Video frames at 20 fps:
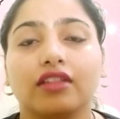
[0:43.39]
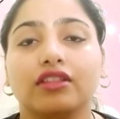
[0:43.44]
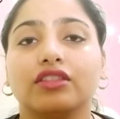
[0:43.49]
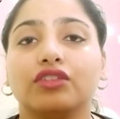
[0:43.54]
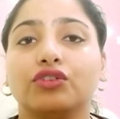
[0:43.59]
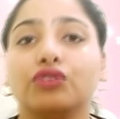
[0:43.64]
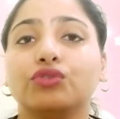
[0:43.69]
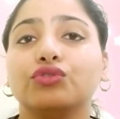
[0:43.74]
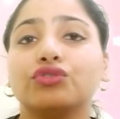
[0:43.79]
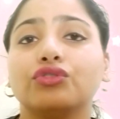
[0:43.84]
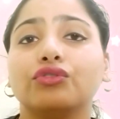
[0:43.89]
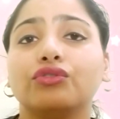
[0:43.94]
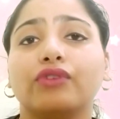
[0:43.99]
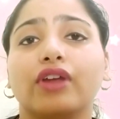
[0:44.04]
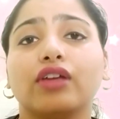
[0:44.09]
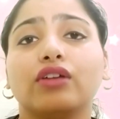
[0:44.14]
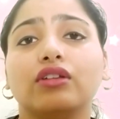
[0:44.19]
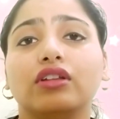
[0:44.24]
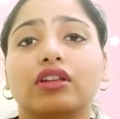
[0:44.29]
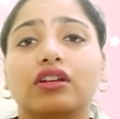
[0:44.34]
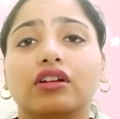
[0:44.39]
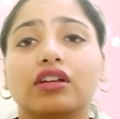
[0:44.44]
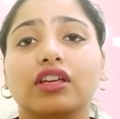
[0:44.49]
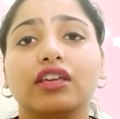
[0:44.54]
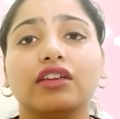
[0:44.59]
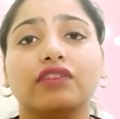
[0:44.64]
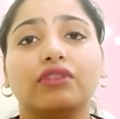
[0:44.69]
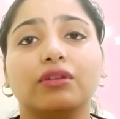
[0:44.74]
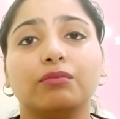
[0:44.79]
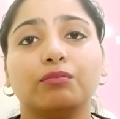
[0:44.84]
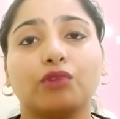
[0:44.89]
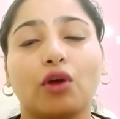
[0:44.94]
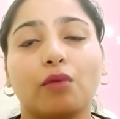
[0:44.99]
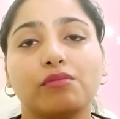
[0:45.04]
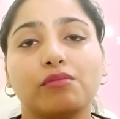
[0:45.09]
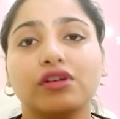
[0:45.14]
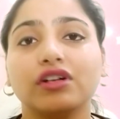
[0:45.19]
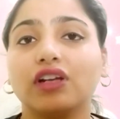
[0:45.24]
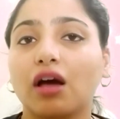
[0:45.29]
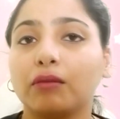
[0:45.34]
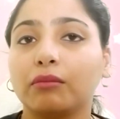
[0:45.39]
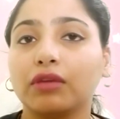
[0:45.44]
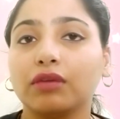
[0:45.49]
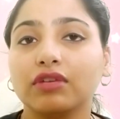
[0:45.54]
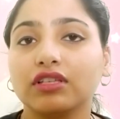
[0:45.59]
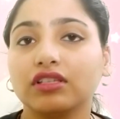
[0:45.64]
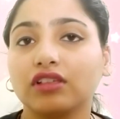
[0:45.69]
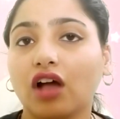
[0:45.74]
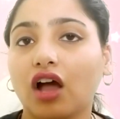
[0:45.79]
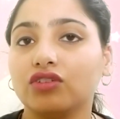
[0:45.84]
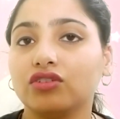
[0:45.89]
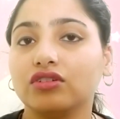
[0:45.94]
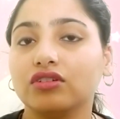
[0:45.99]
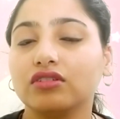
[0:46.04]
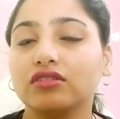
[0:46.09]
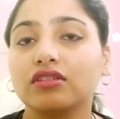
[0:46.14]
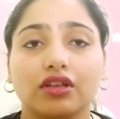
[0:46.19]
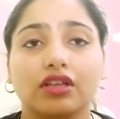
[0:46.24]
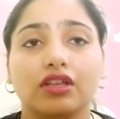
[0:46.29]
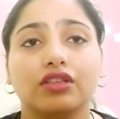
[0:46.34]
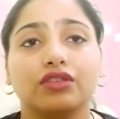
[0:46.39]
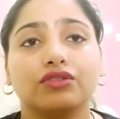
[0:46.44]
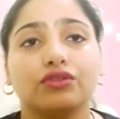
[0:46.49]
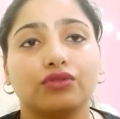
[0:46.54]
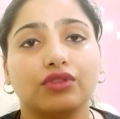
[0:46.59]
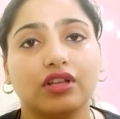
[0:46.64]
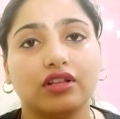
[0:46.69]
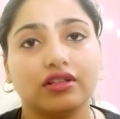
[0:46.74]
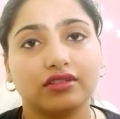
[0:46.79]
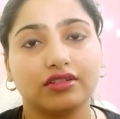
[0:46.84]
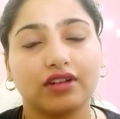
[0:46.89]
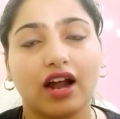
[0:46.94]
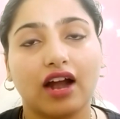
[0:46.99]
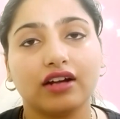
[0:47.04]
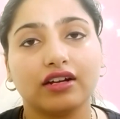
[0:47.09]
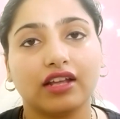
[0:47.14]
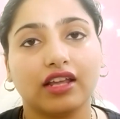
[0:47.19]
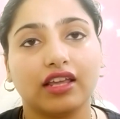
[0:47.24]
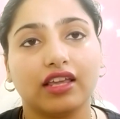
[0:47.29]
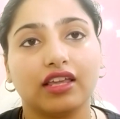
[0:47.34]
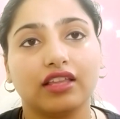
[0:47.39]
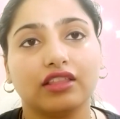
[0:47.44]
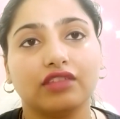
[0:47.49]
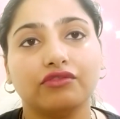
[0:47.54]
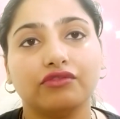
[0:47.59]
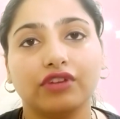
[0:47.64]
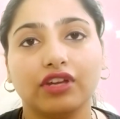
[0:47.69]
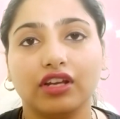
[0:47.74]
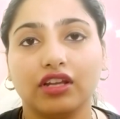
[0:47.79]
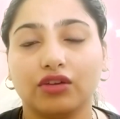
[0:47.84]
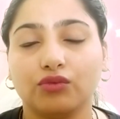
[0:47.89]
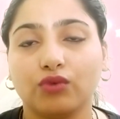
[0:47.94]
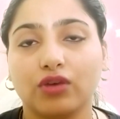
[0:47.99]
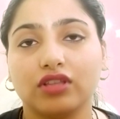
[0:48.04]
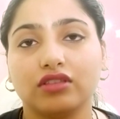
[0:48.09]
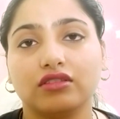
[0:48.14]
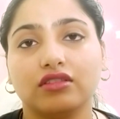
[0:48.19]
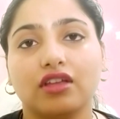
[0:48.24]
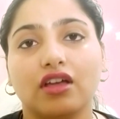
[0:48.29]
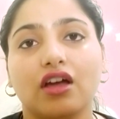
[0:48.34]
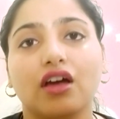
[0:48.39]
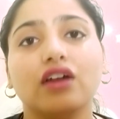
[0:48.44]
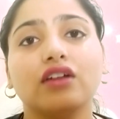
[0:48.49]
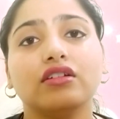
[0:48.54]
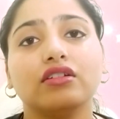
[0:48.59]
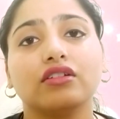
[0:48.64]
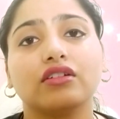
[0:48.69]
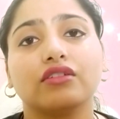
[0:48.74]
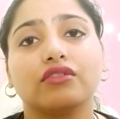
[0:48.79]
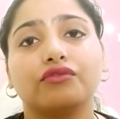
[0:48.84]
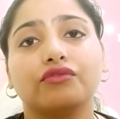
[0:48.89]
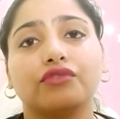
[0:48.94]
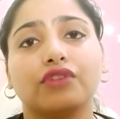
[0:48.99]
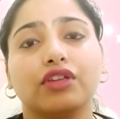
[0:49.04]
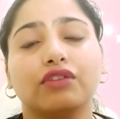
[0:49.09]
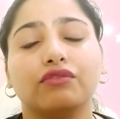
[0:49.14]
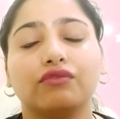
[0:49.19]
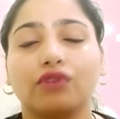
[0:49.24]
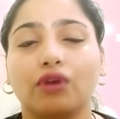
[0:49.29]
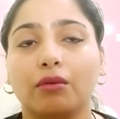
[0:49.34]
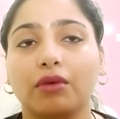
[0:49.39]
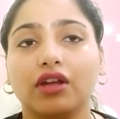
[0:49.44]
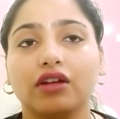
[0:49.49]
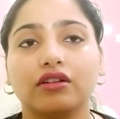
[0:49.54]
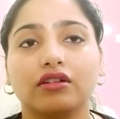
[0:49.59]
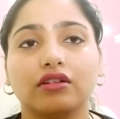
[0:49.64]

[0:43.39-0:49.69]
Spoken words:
You should regularly give them proper tummy massages so they'll start taking the feeding once they are free from it.